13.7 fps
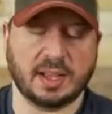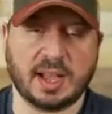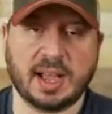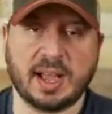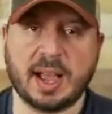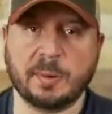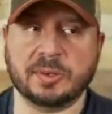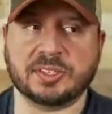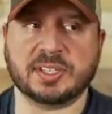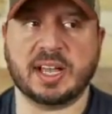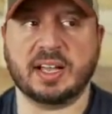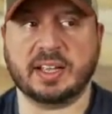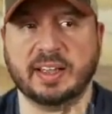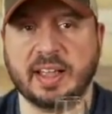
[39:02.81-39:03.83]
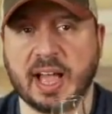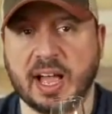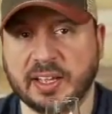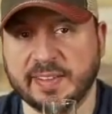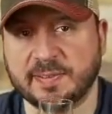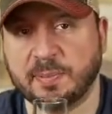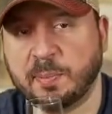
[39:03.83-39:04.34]
I, I will. say I'll give I'll
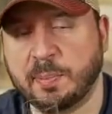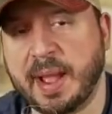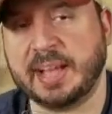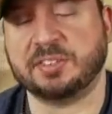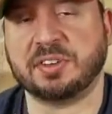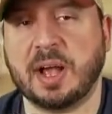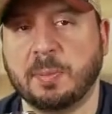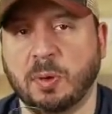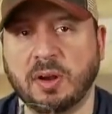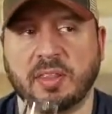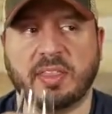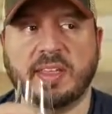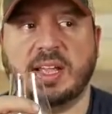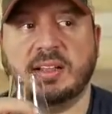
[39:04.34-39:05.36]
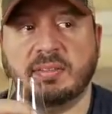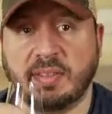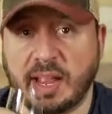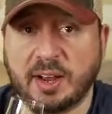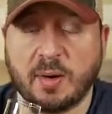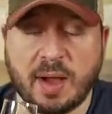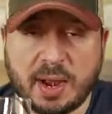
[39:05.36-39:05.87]
give Mic Drop one thing.
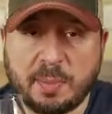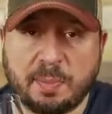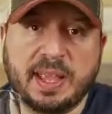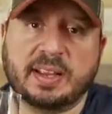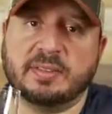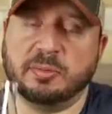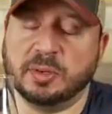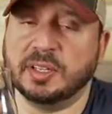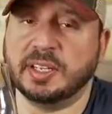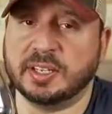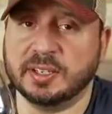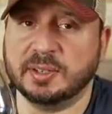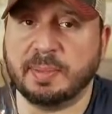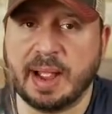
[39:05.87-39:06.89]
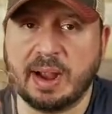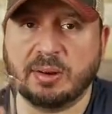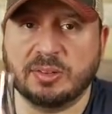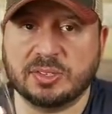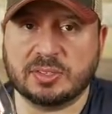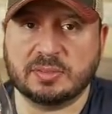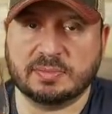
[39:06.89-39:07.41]
They know how to pick really good
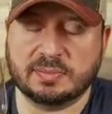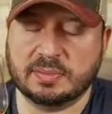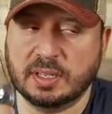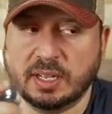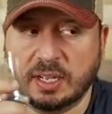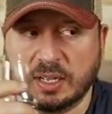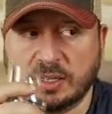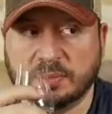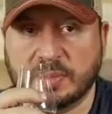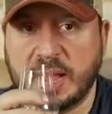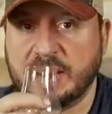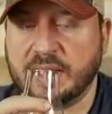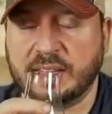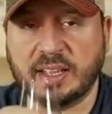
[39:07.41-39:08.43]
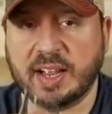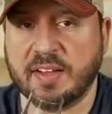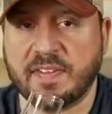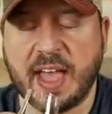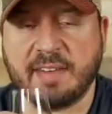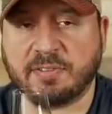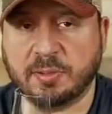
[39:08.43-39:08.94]
barrels. Um, anything I've
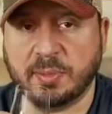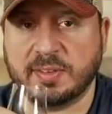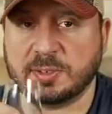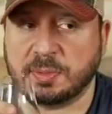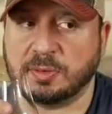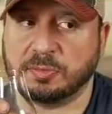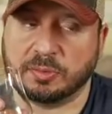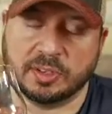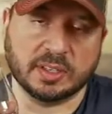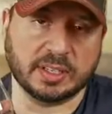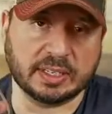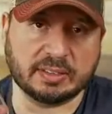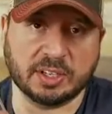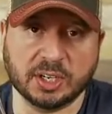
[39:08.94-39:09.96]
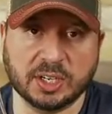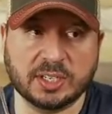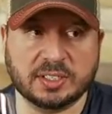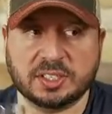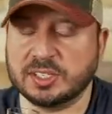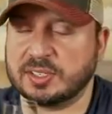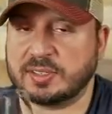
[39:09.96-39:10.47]
had from them has been really good.
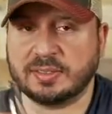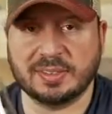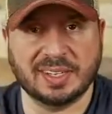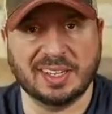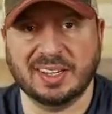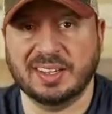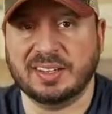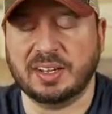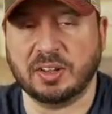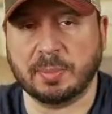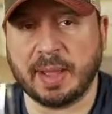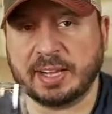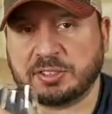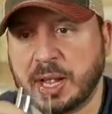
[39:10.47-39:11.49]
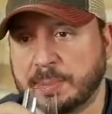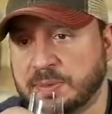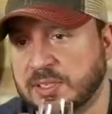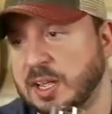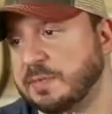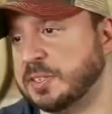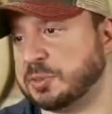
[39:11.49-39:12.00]
Just you know the Mic Drop
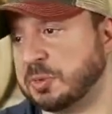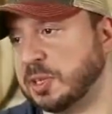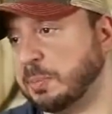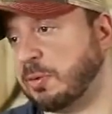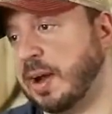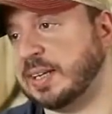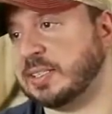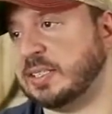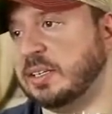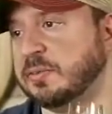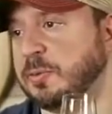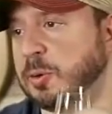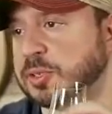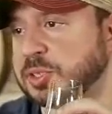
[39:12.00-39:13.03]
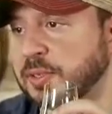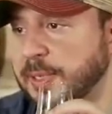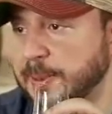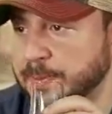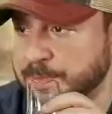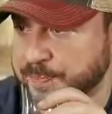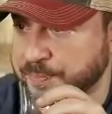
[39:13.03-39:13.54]
stuff is really pricey,
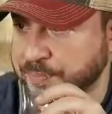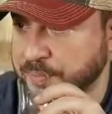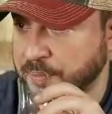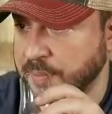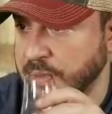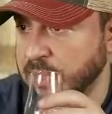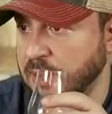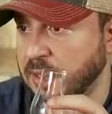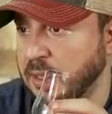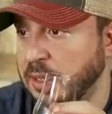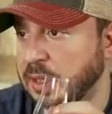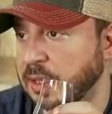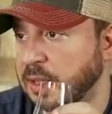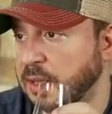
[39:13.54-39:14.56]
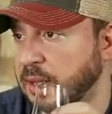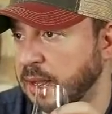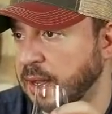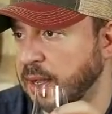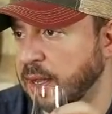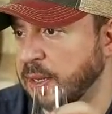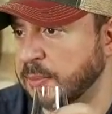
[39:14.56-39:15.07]
unfortunately.
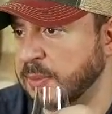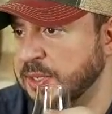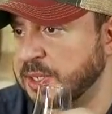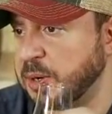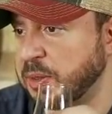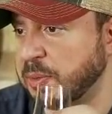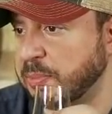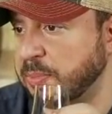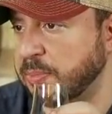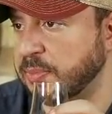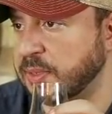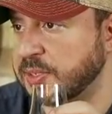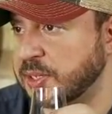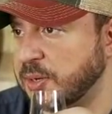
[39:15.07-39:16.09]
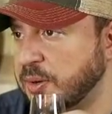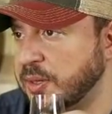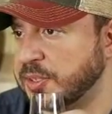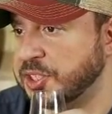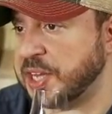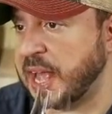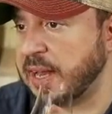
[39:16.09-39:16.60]
Um, let's go to the let's go to the
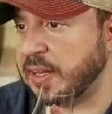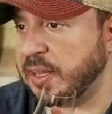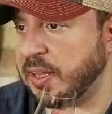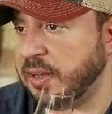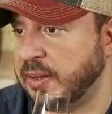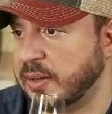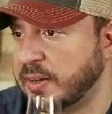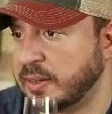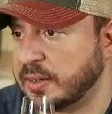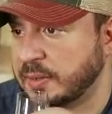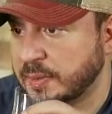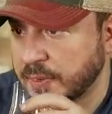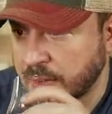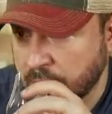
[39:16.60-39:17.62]
chat here.